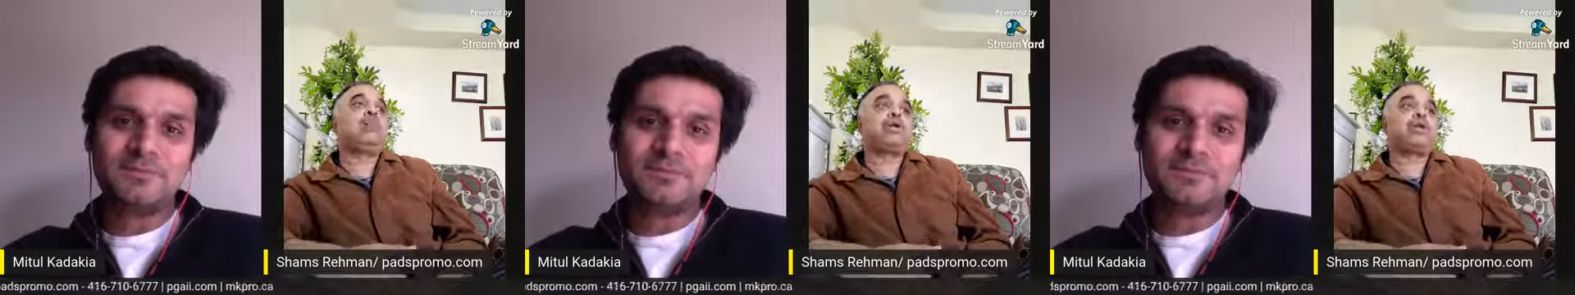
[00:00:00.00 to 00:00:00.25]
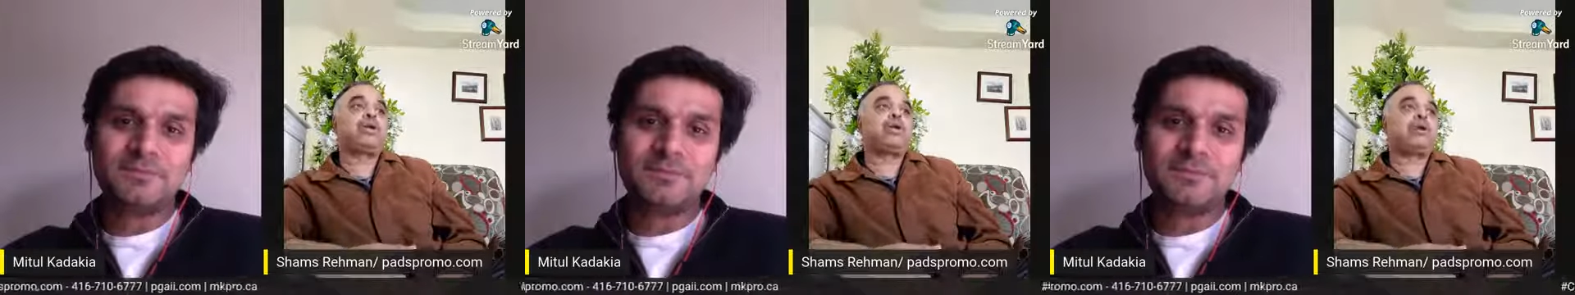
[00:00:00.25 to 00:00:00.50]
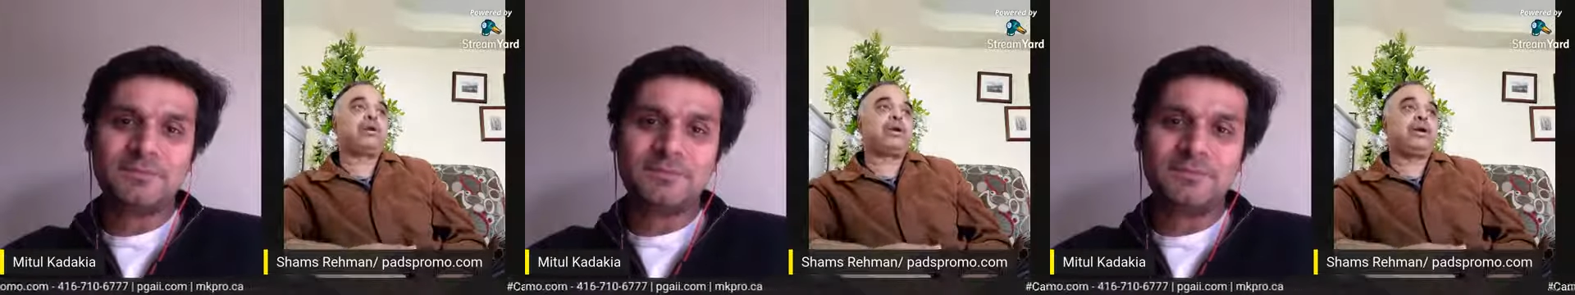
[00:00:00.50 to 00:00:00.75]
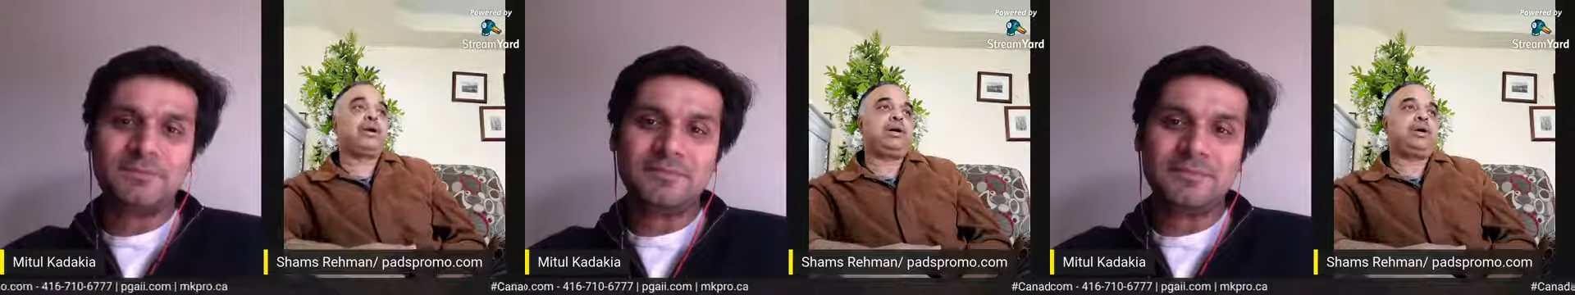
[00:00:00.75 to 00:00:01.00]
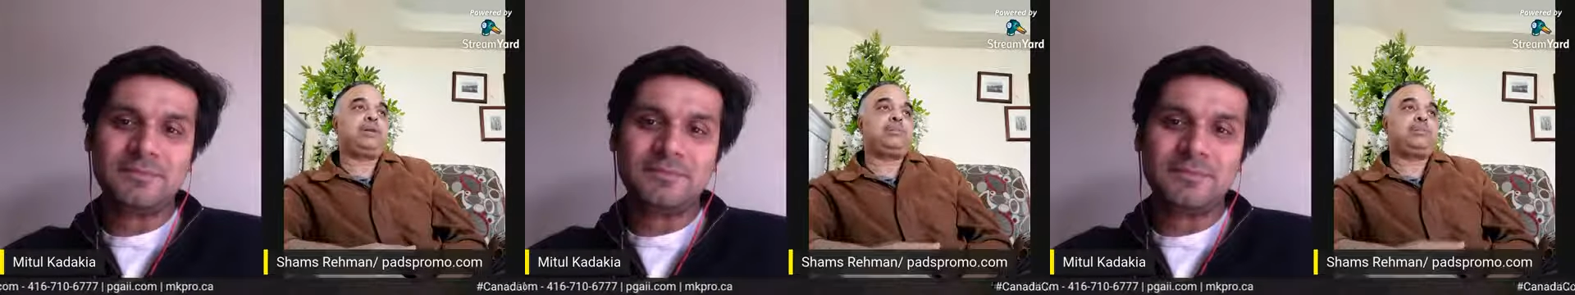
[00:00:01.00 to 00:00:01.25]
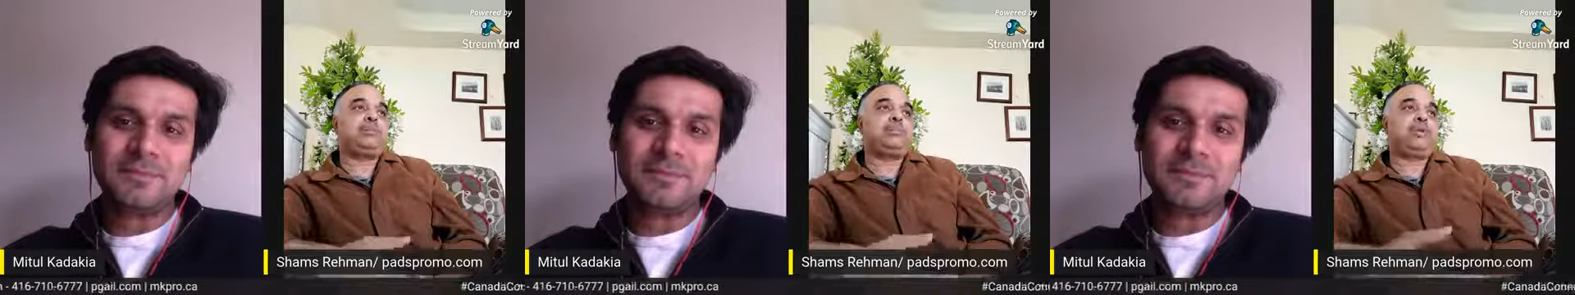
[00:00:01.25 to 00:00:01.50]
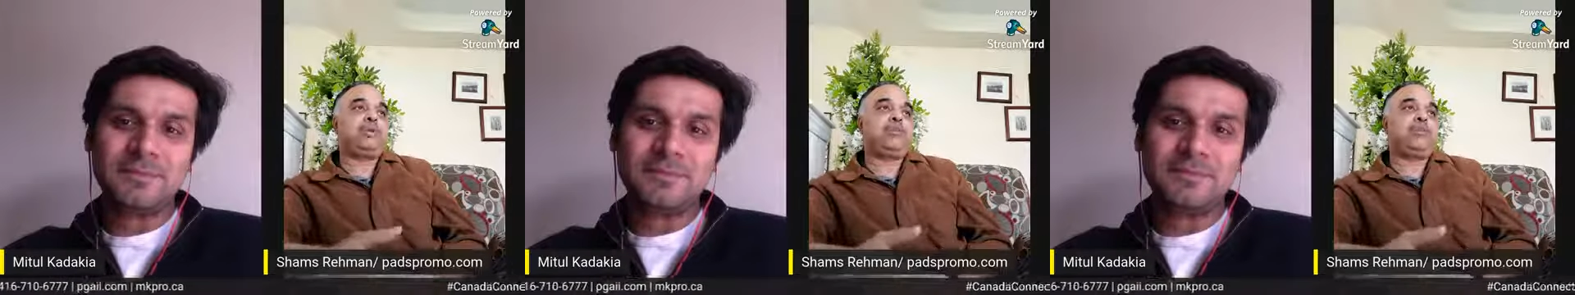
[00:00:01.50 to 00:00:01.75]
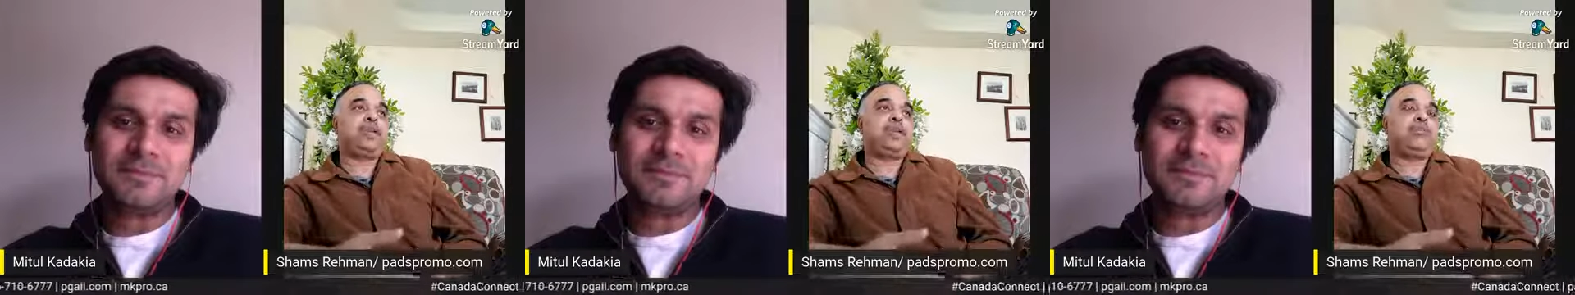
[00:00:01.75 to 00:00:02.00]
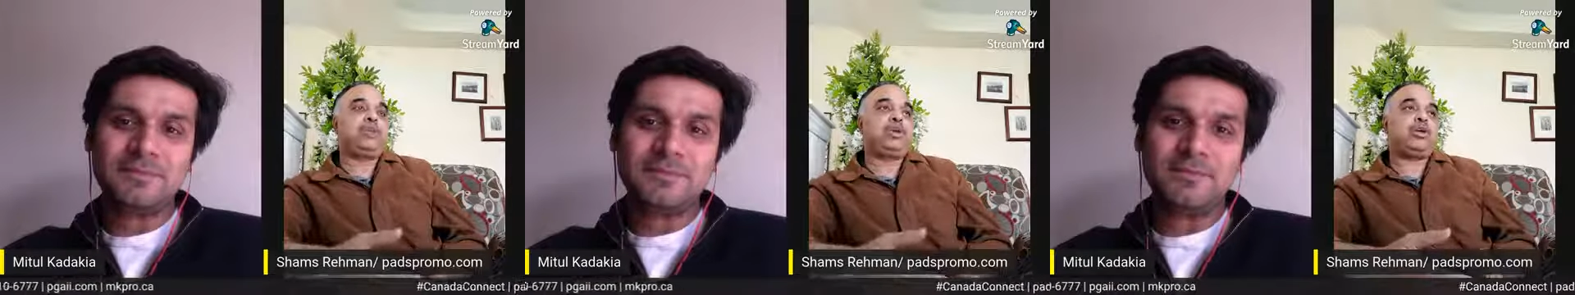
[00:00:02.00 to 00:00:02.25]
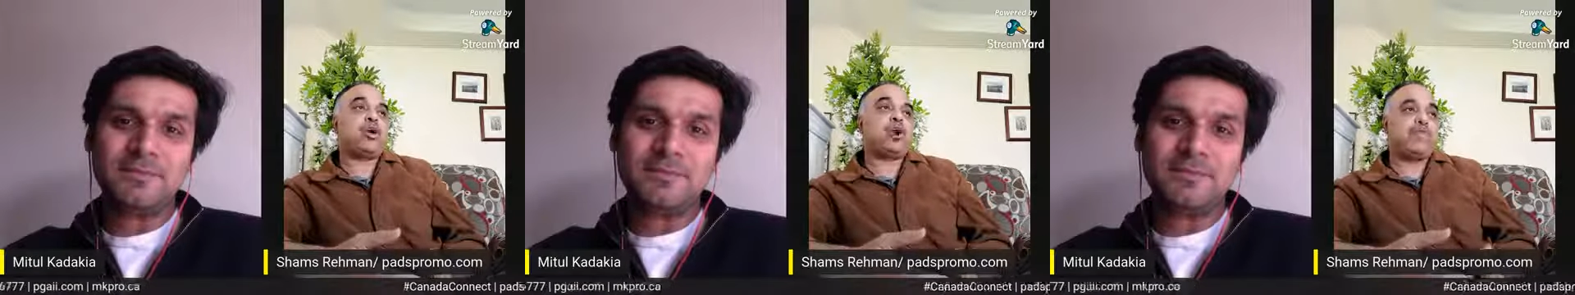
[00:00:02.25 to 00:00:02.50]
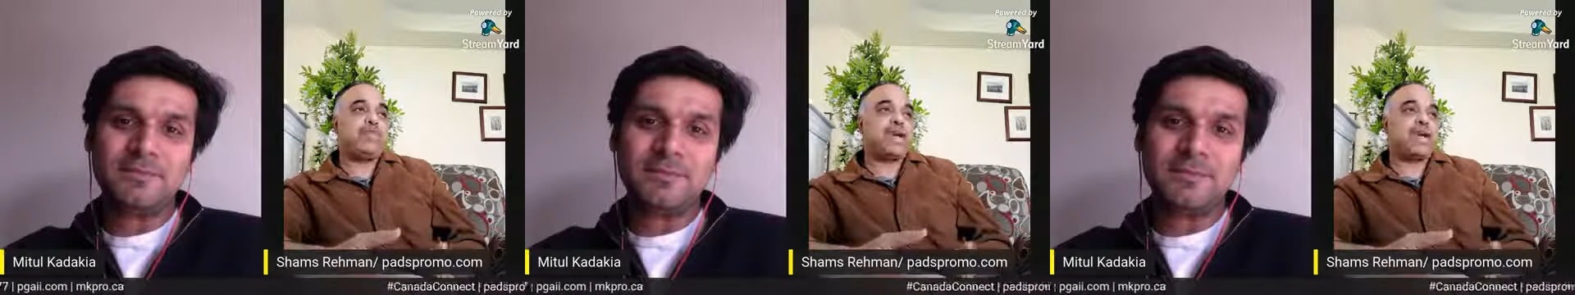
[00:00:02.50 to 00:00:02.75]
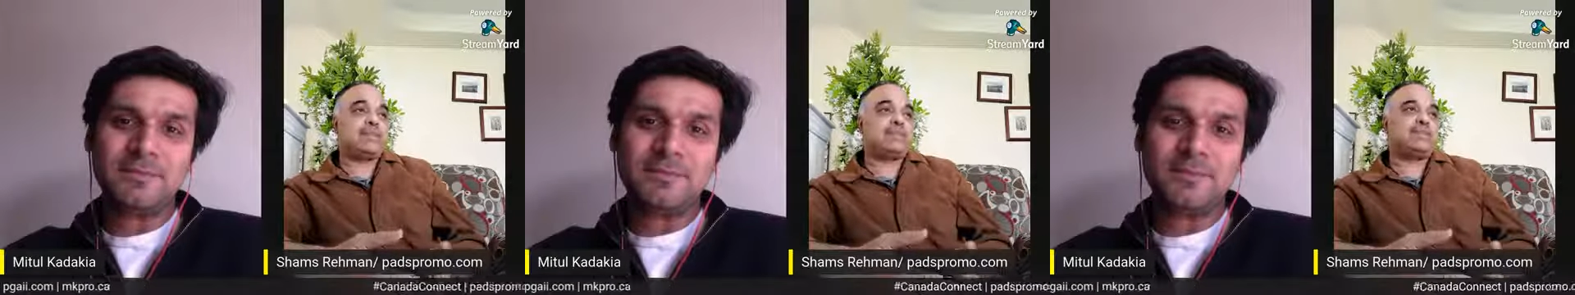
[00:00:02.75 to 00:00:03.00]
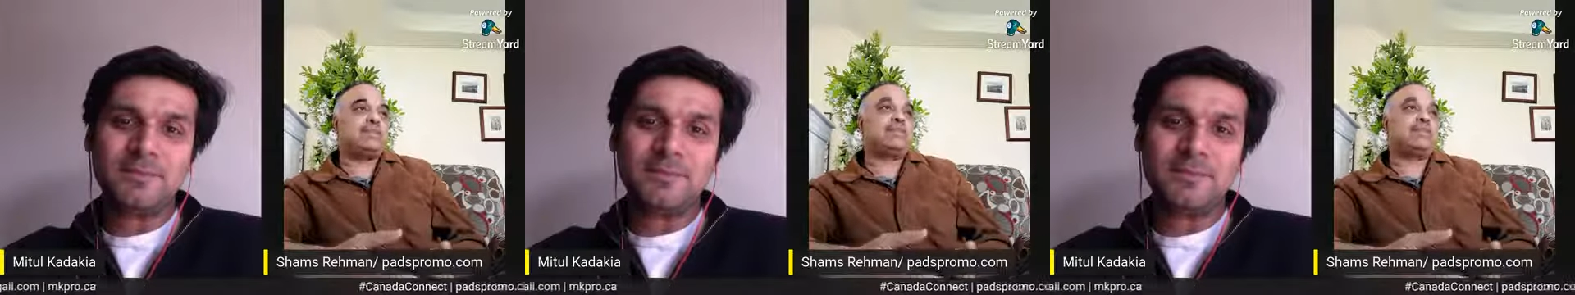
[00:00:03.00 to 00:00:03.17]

Speaker 1: for your uh, uh, we we hope that